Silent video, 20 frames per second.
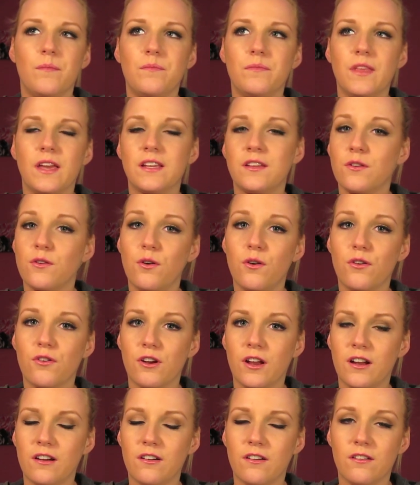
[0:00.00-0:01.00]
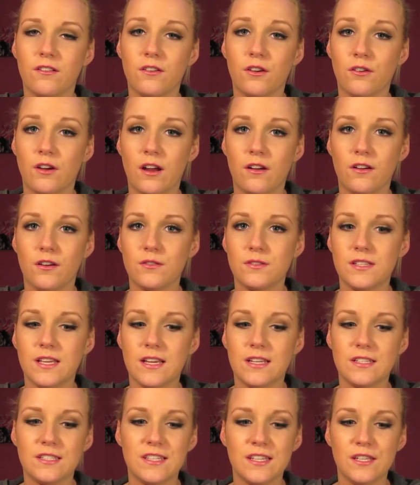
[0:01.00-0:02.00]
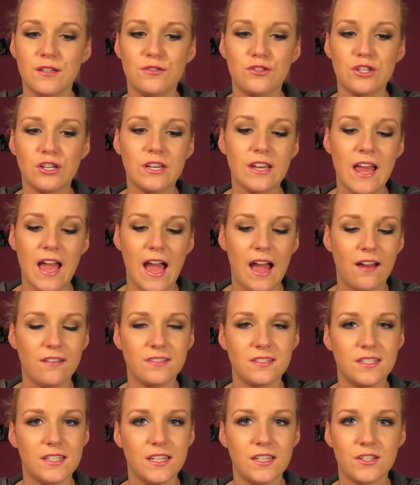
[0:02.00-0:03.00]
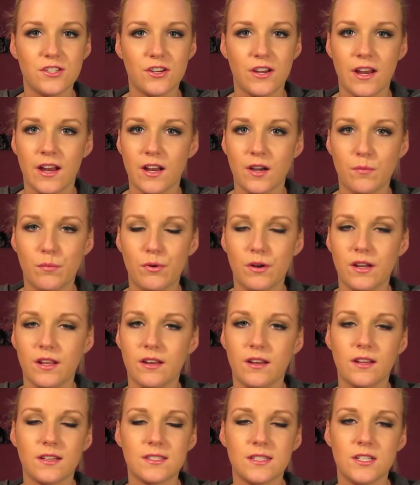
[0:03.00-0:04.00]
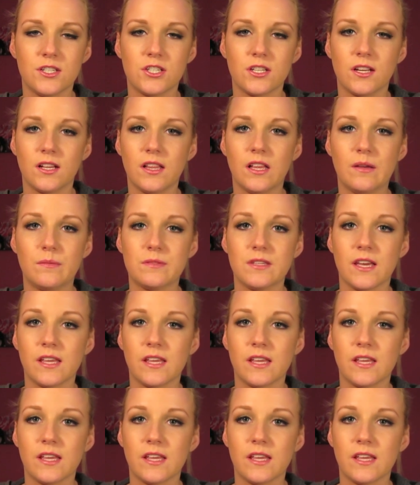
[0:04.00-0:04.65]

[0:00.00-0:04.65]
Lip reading: like Nicole Guerrero says that you shouldn't have to tease your hair to put in extension clips.